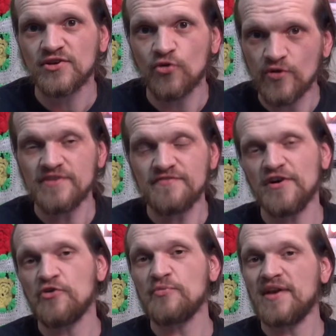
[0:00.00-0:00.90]
Corey
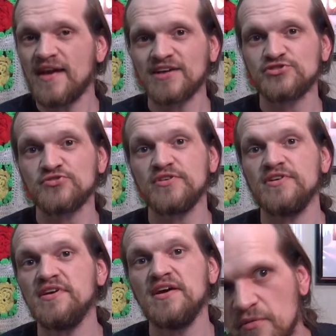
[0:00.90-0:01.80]
Feldman
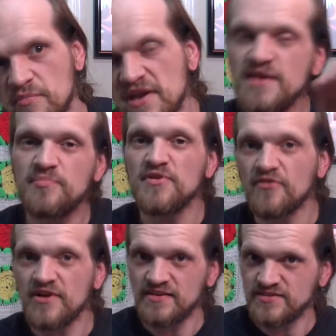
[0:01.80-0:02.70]
actually
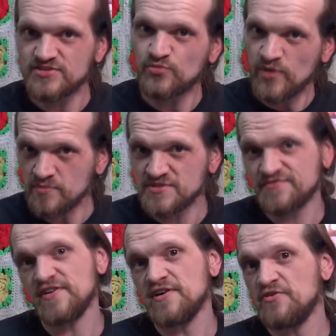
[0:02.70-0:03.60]
manipulates
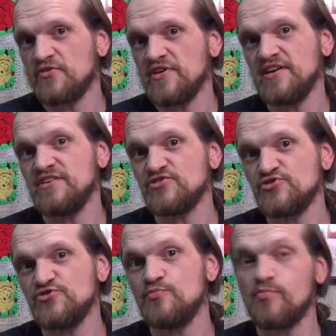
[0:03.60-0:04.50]
Rumsfeld
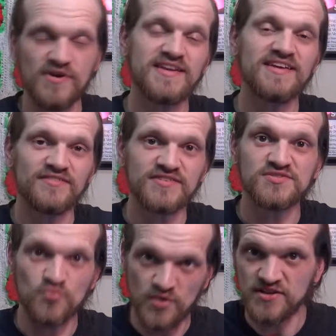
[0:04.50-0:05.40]
into breaking this
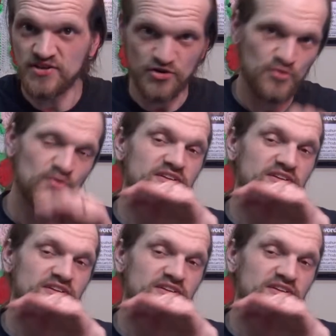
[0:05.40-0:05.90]
window.